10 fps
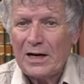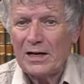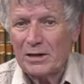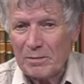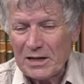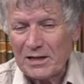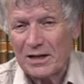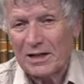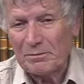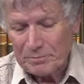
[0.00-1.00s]
In the
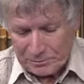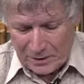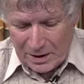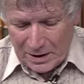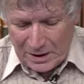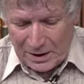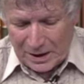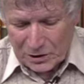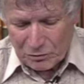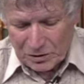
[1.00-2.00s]
meantime, the
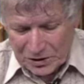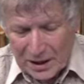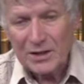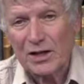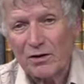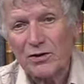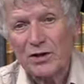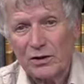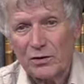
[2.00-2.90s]
actual chancellors,